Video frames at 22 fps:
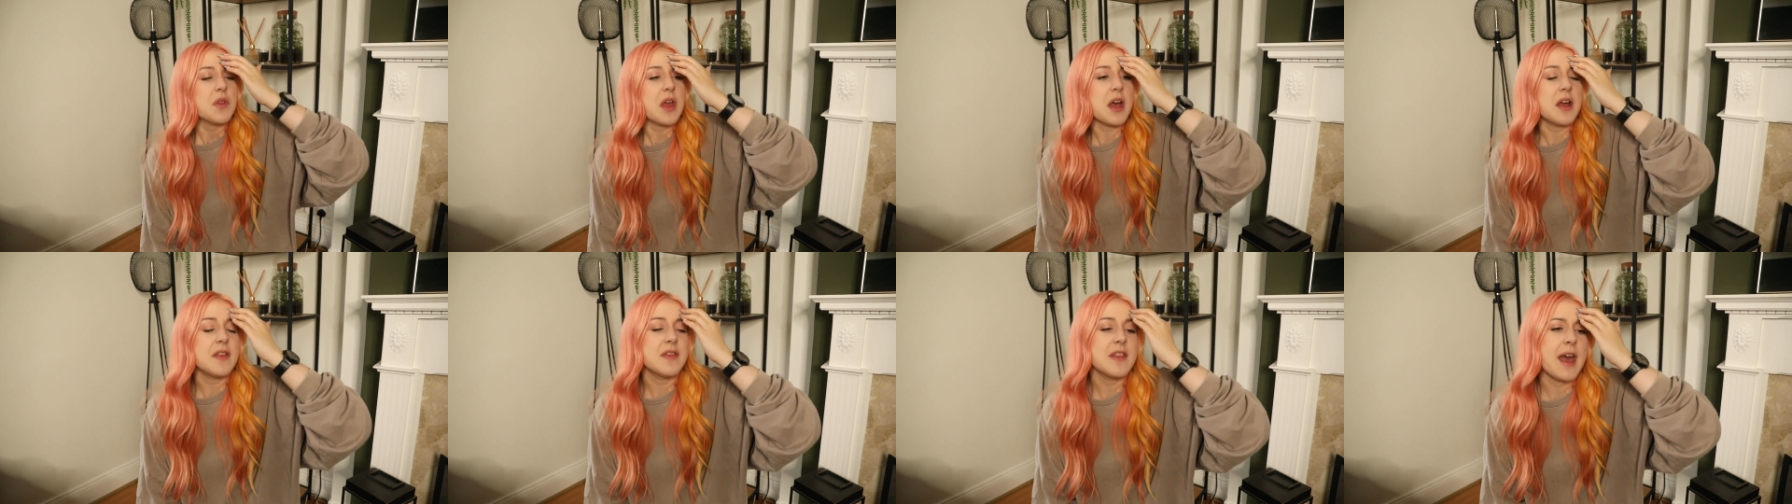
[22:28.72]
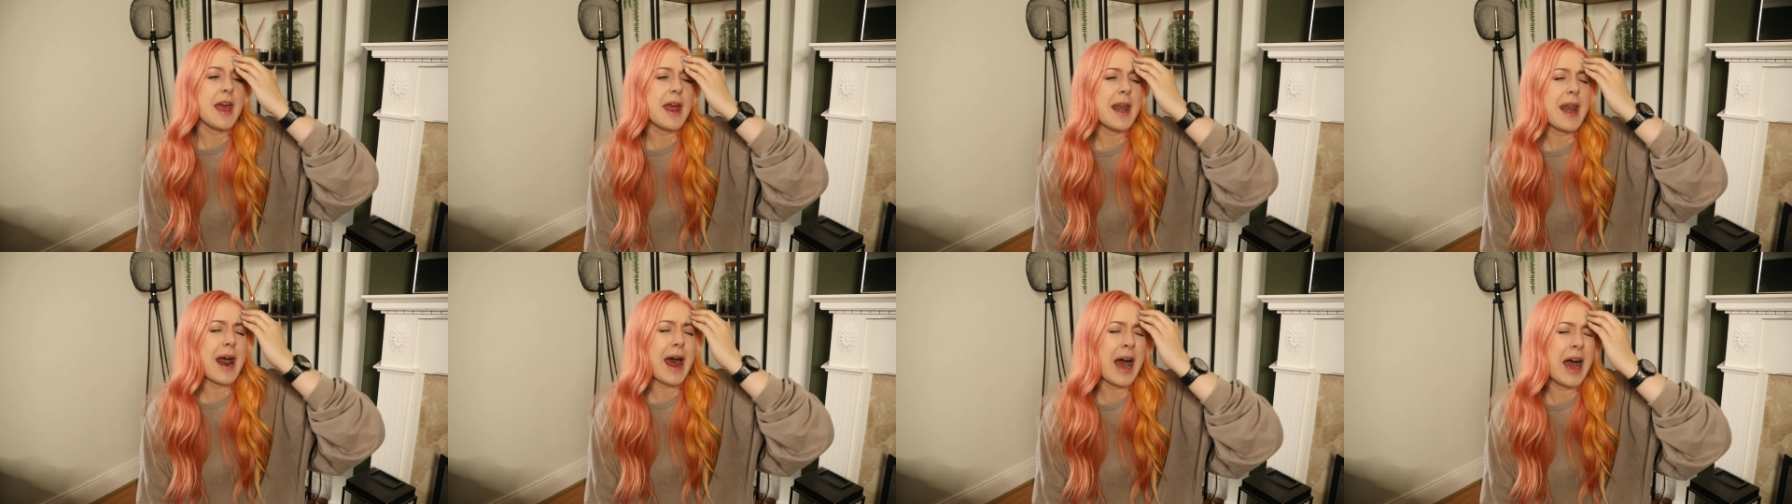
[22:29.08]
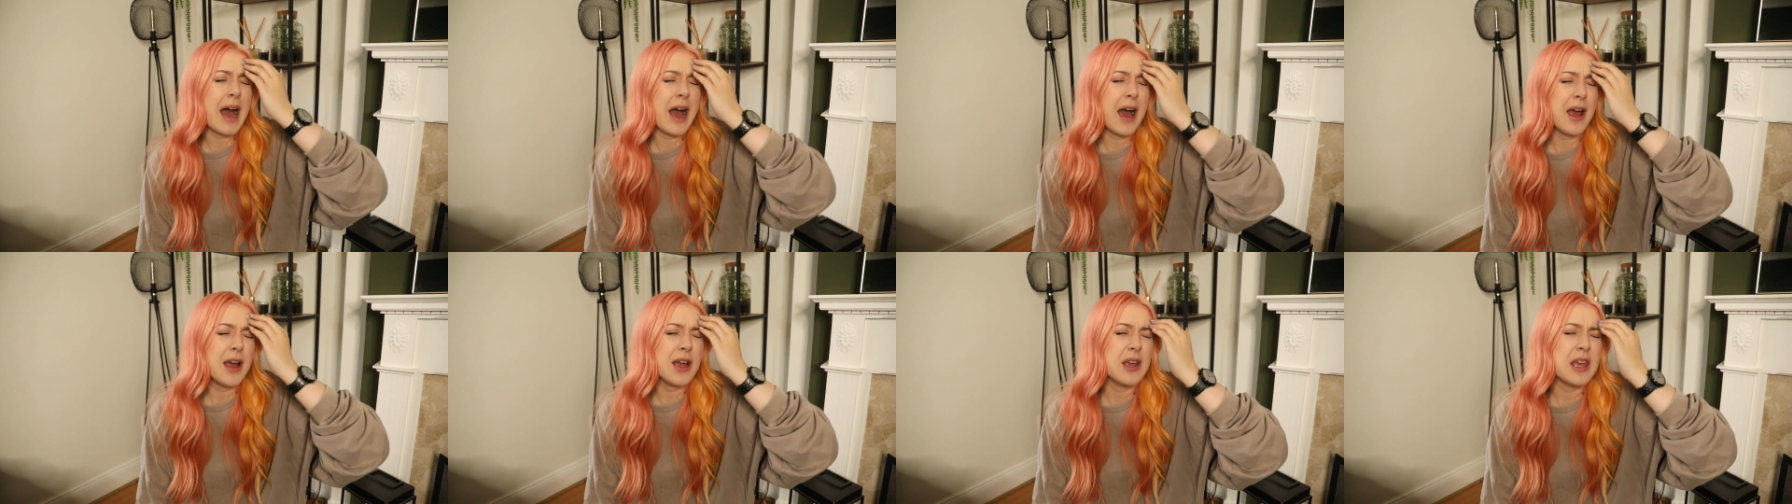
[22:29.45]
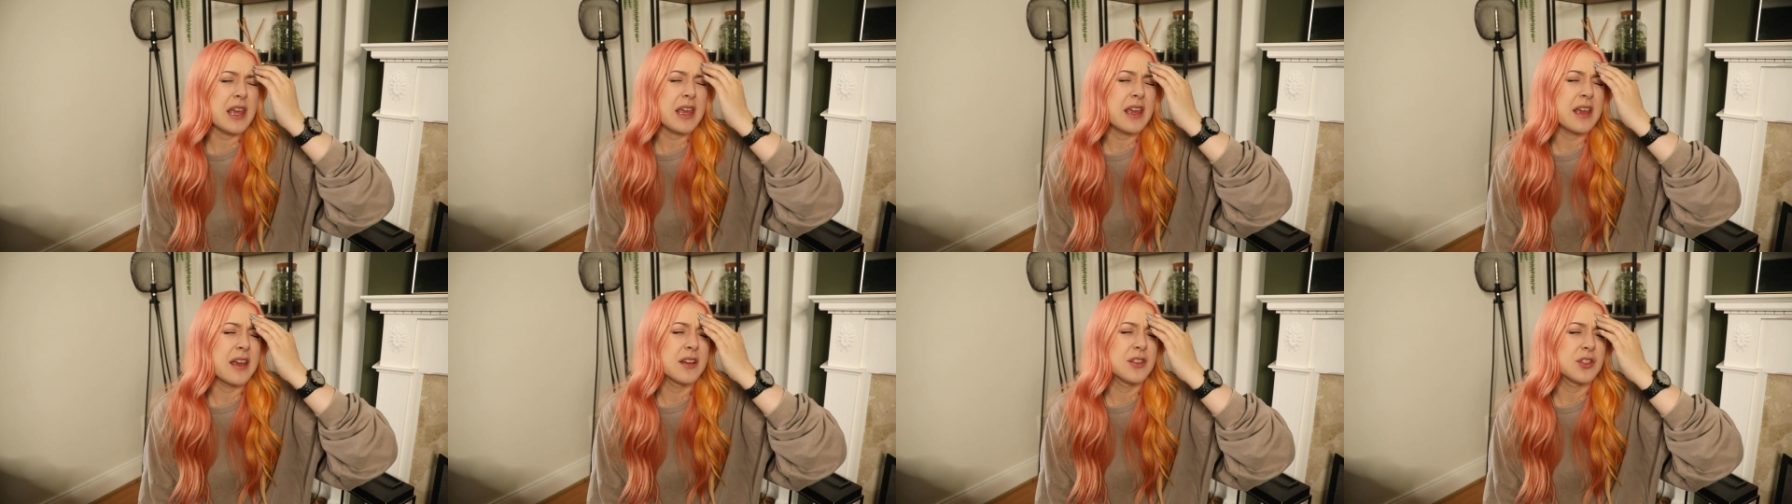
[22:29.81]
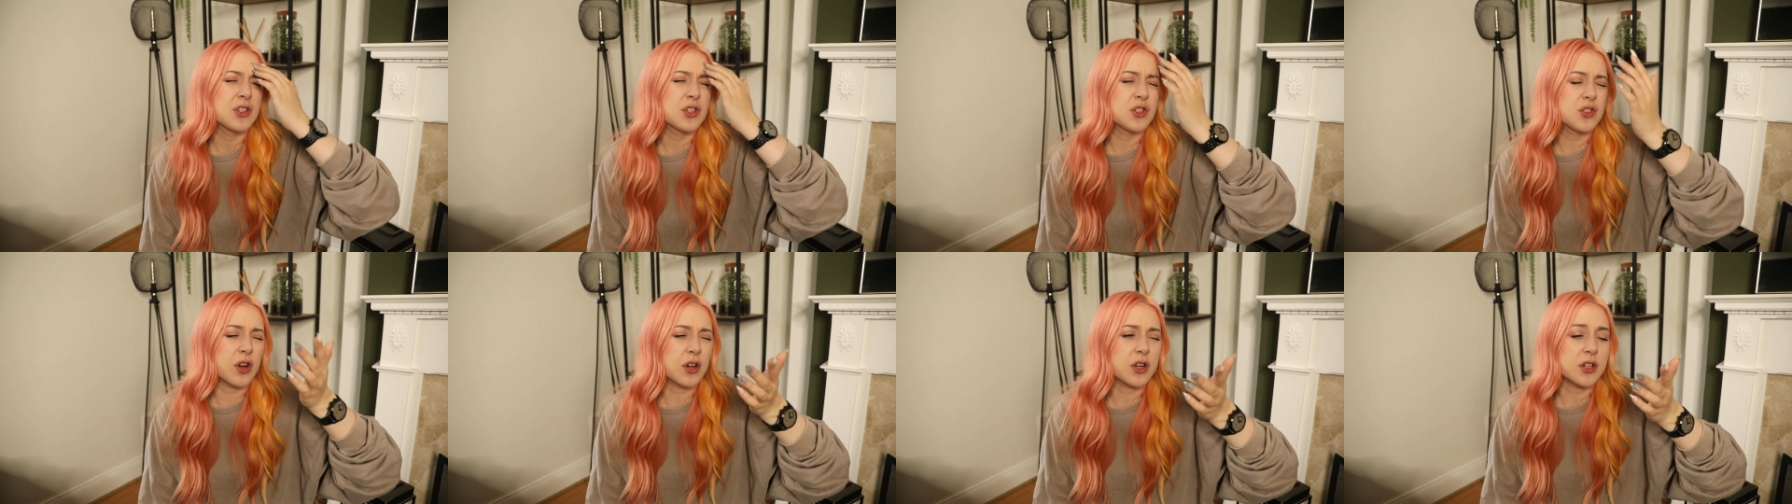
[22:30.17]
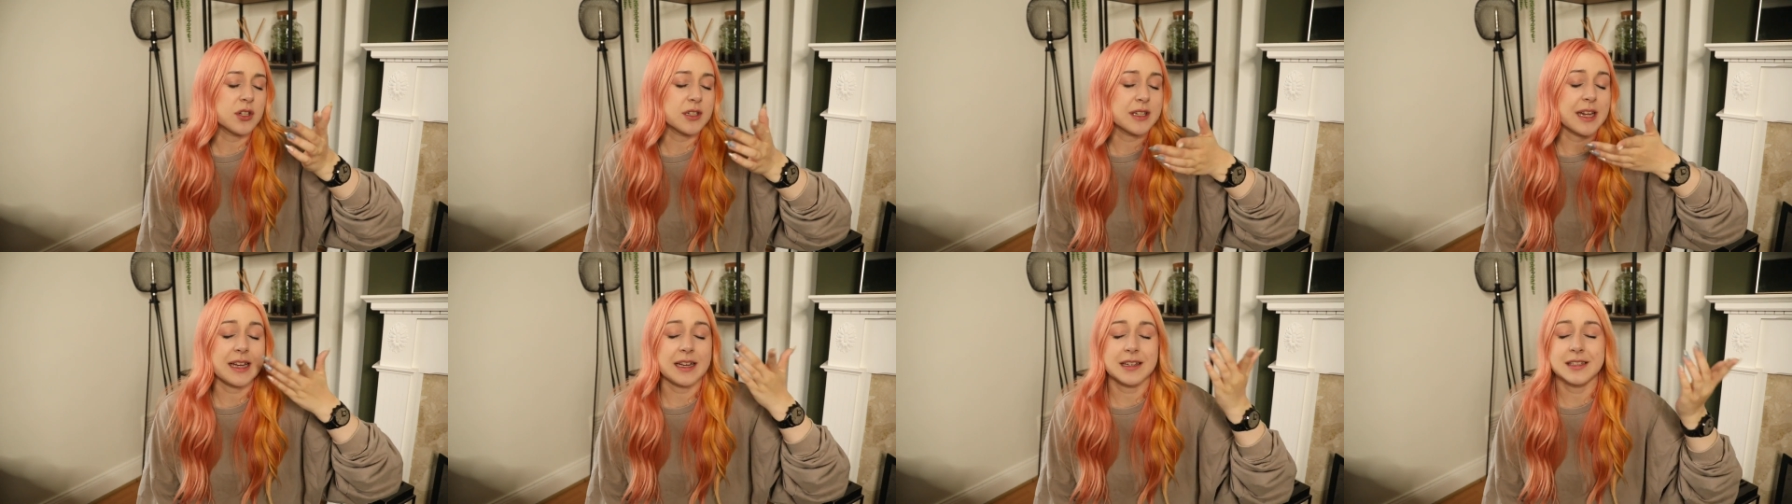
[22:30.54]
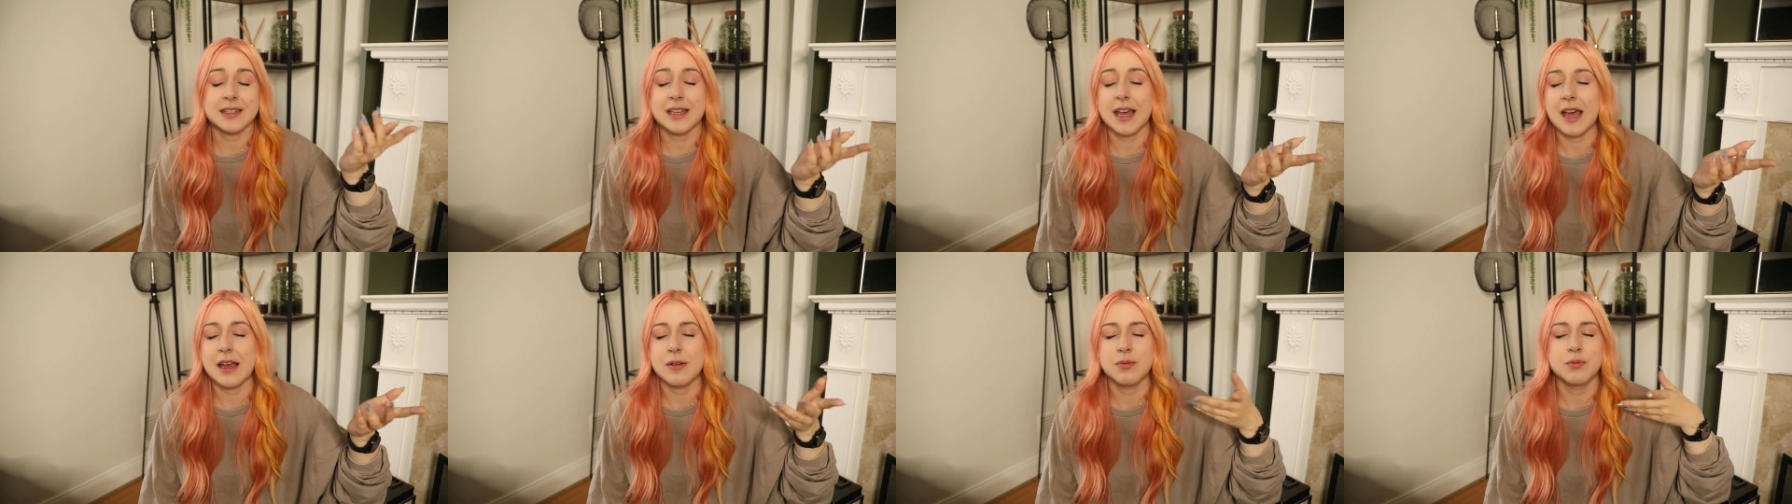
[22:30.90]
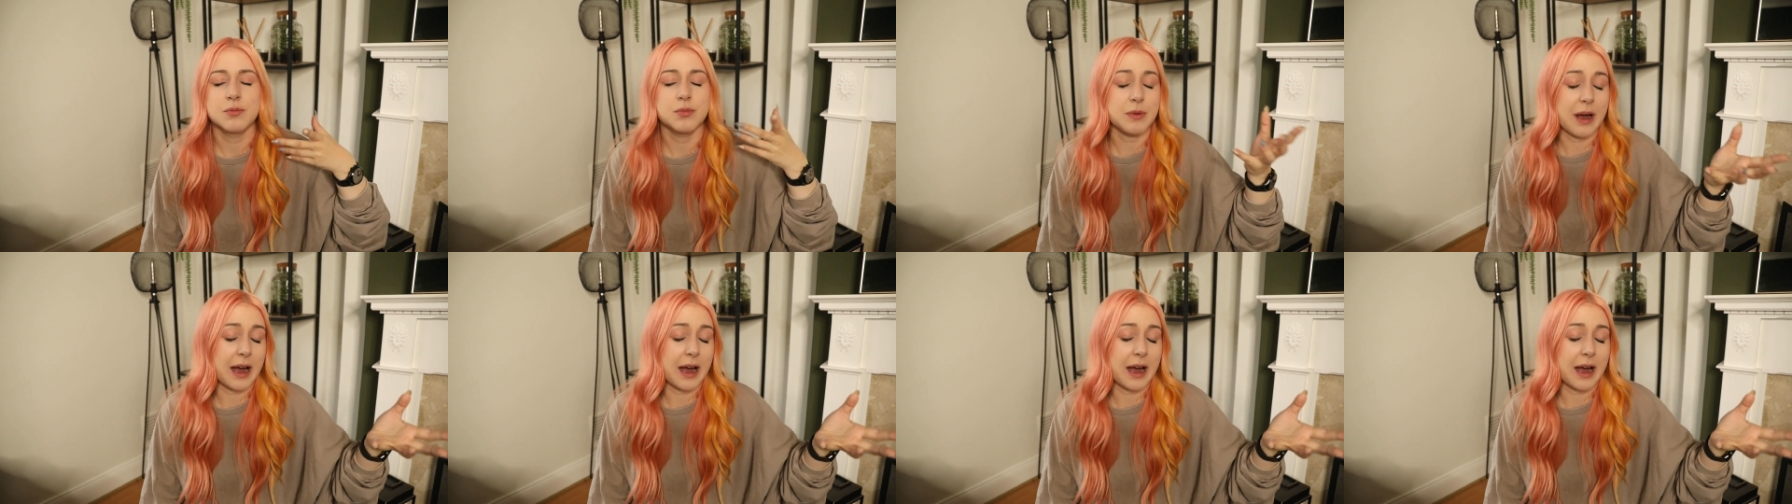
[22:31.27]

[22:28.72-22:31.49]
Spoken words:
And then I struggled, like I say,